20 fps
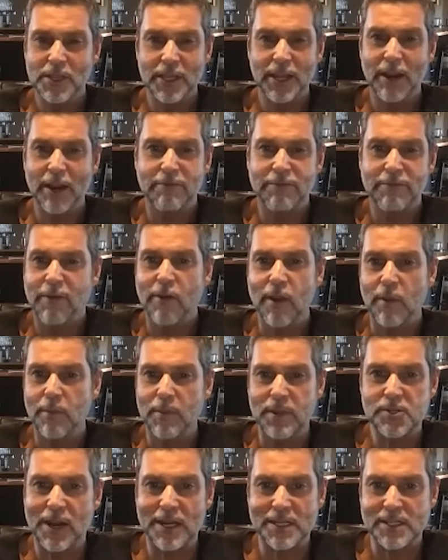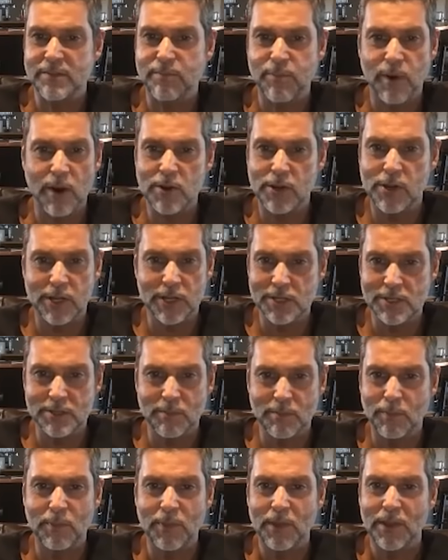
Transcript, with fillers: don't phone up interactive brokers and